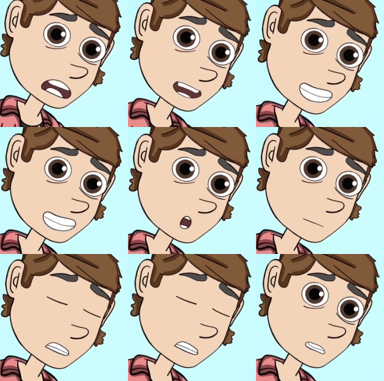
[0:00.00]
And I
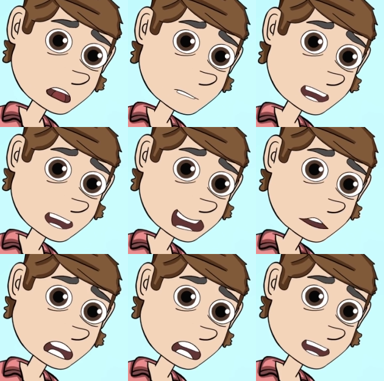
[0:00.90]
loved that life so
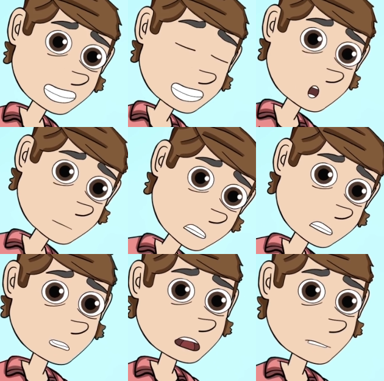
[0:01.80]
much. But
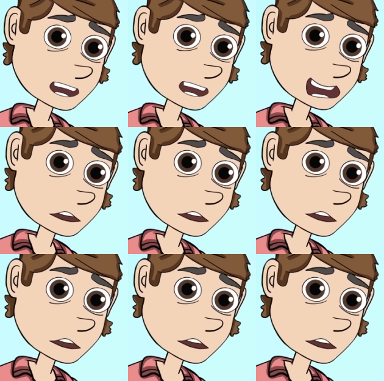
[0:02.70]
since then,